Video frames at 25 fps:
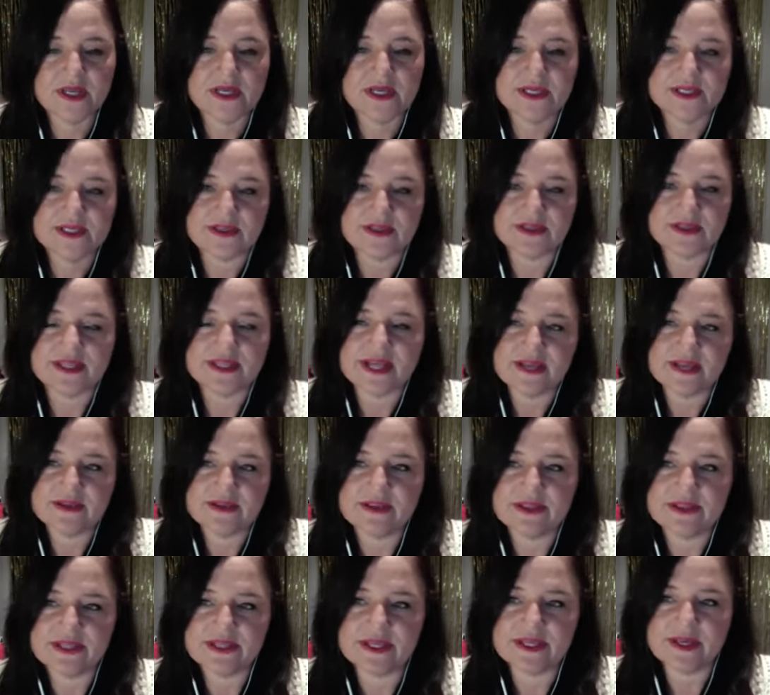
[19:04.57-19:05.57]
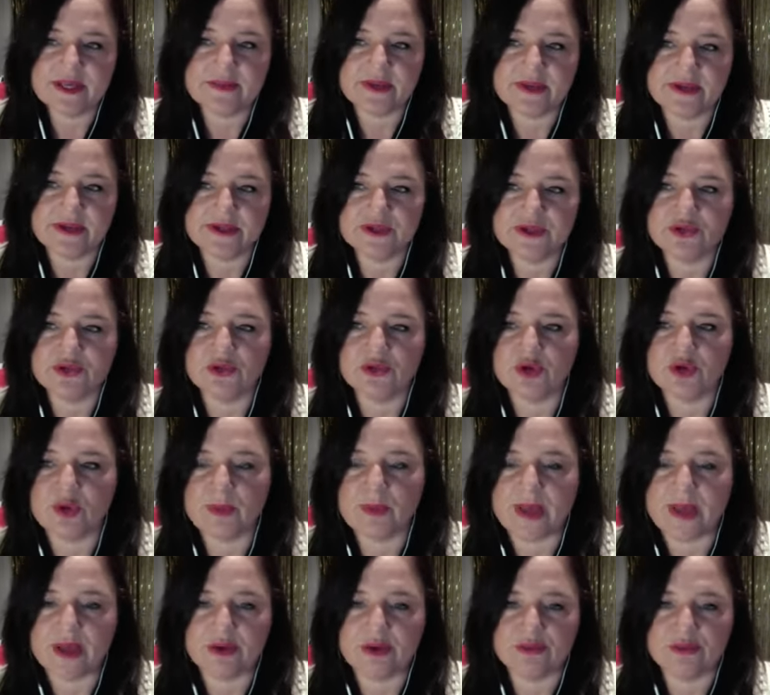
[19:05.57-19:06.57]
So the other thing I'm going to talk
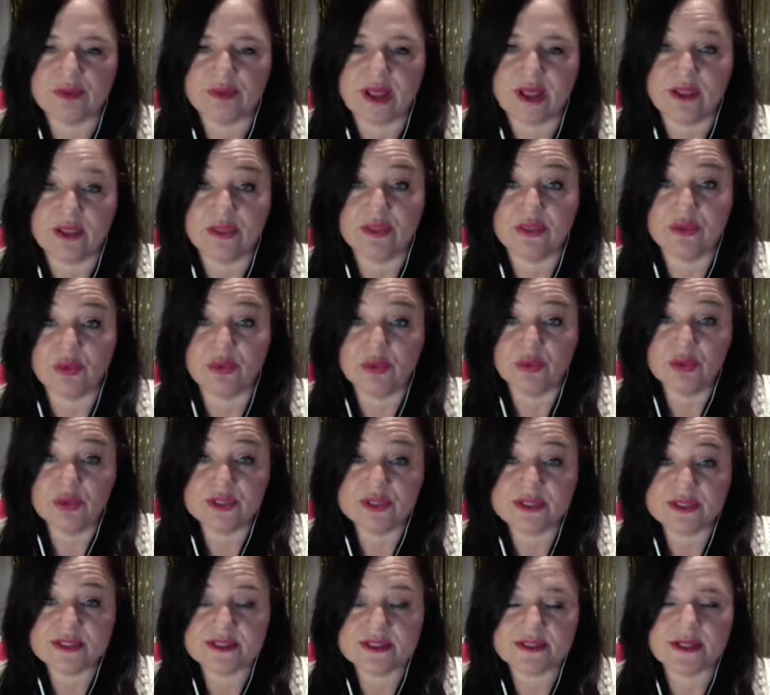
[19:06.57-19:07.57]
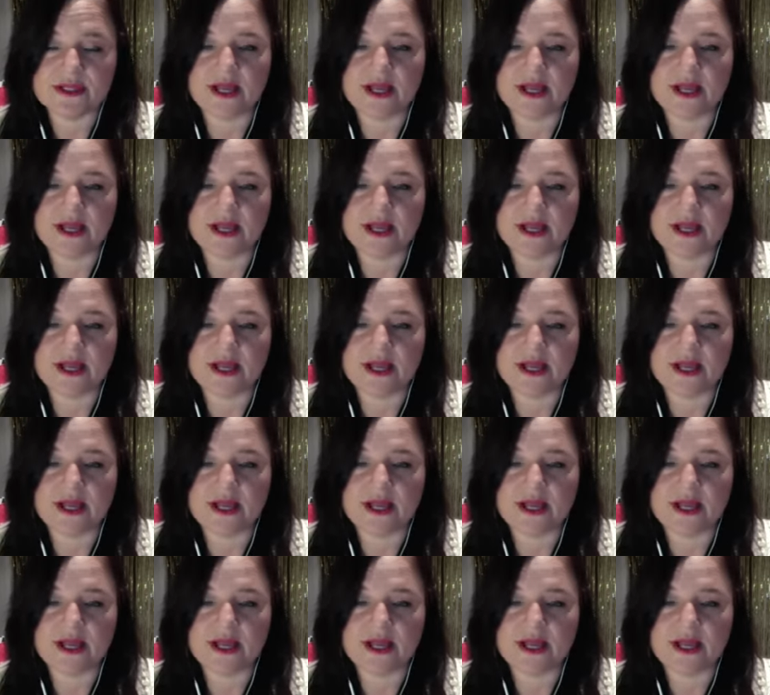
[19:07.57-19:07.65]
about around thoughts,